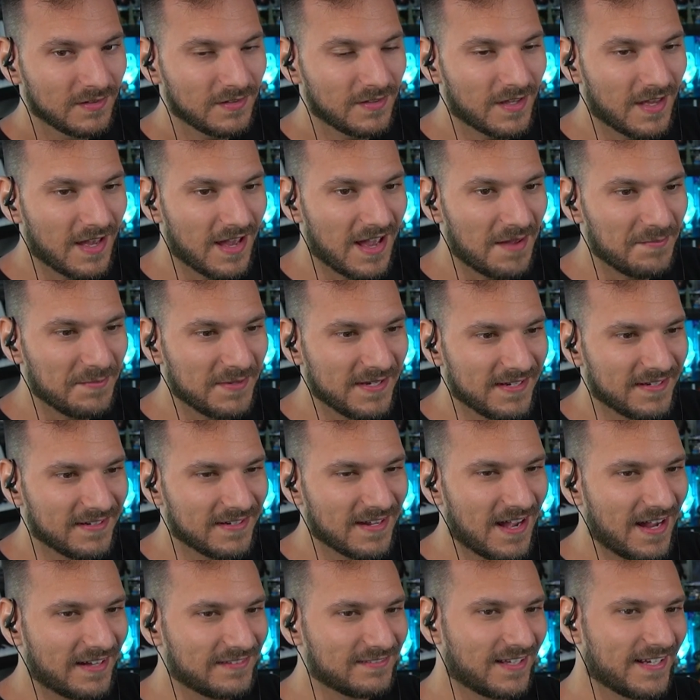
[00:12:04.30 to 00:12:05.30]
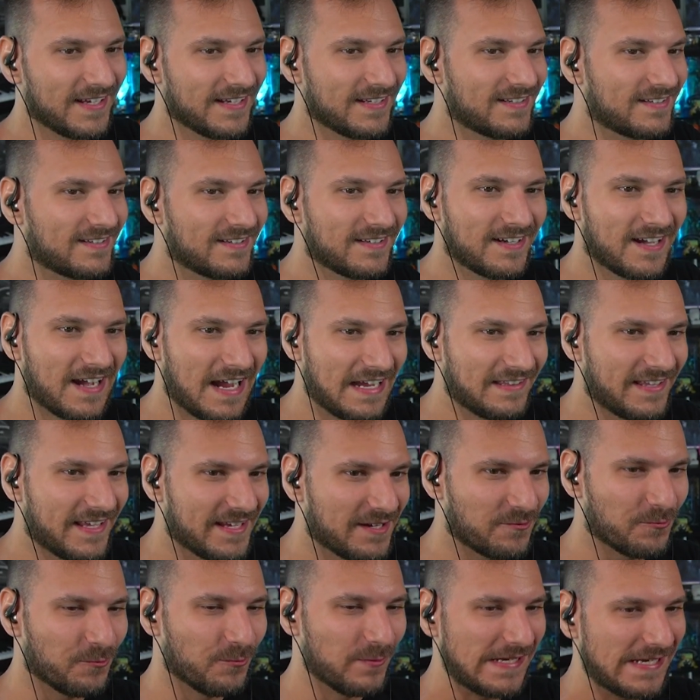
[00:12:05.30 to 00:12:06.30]
Yeah, I mean, I like, I
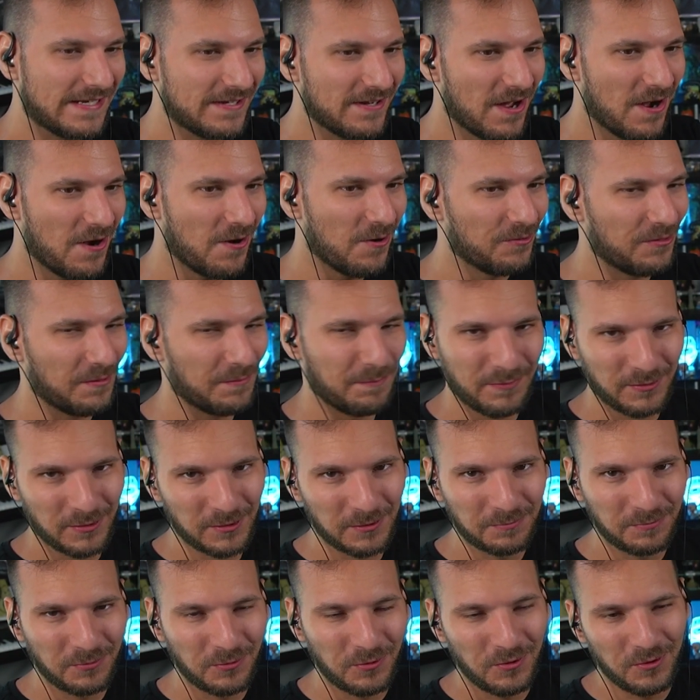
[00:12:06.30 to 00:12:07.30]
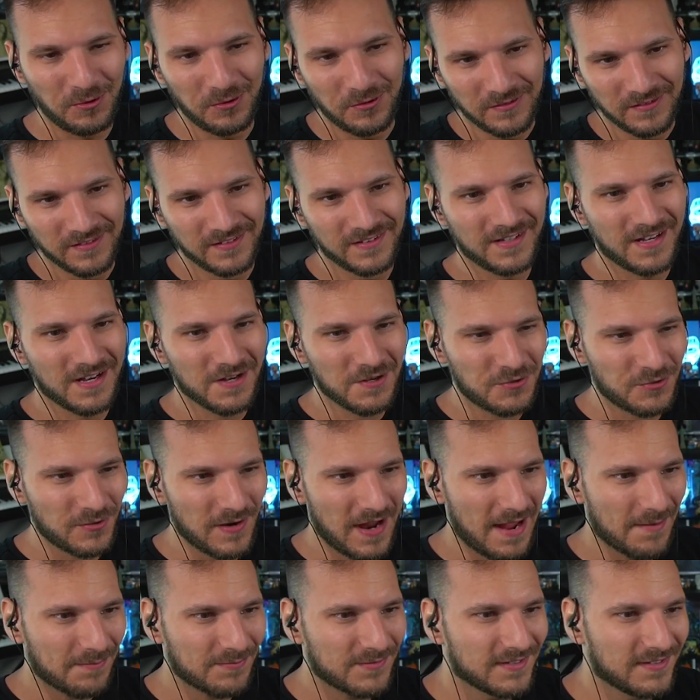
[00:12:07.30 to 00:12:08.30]
like Weedno, the purple
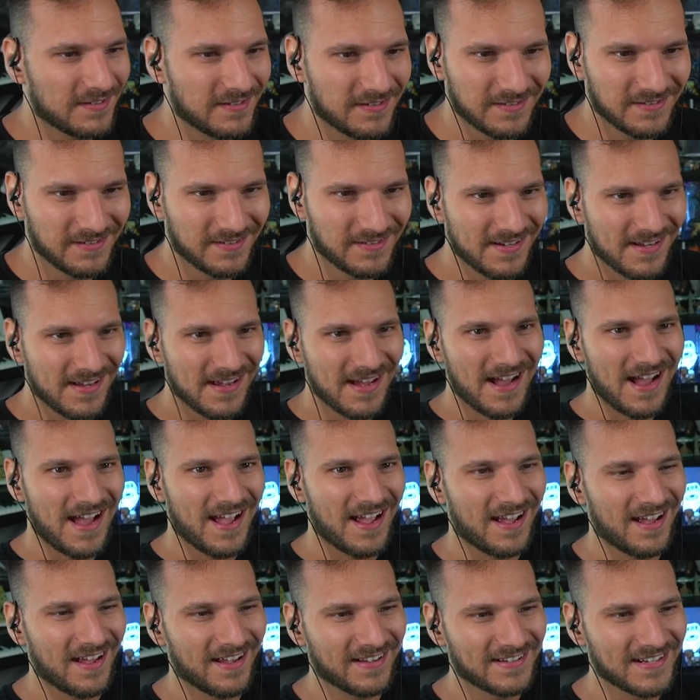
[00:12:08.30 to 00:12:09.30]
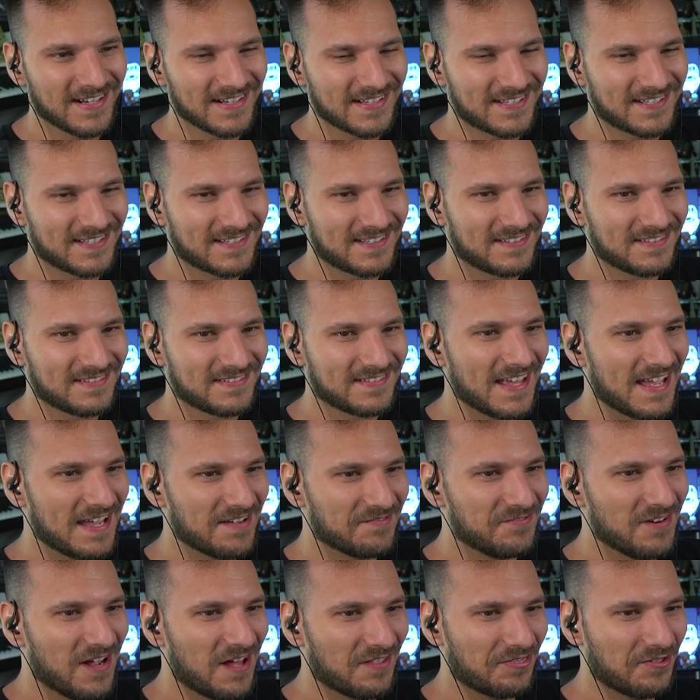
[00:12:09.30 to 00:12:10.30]
Entrapta. I, uh, I guess they
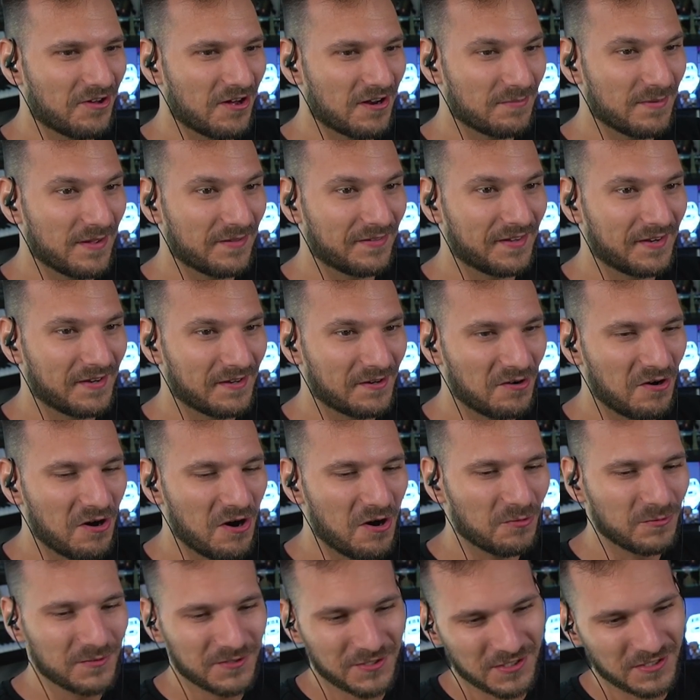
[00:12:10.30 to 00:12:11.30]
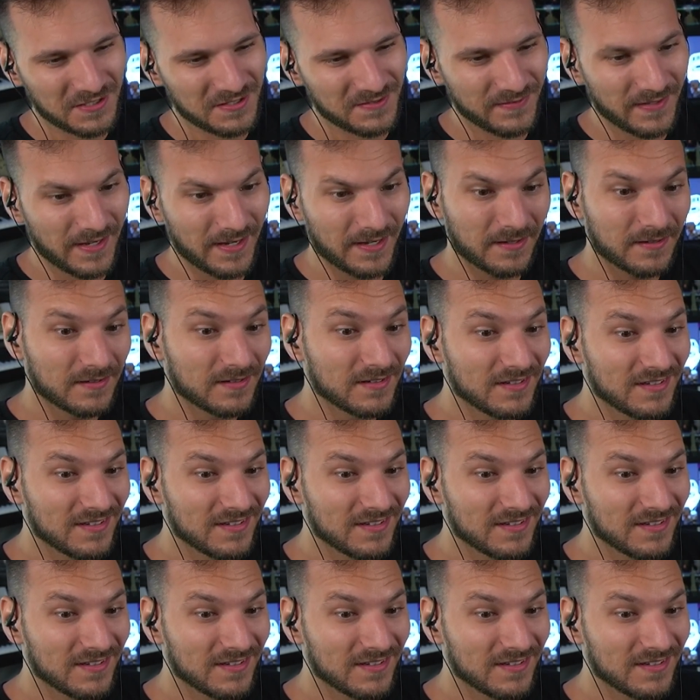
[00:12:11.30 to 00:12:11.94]
have not thought about that at all, which is fair.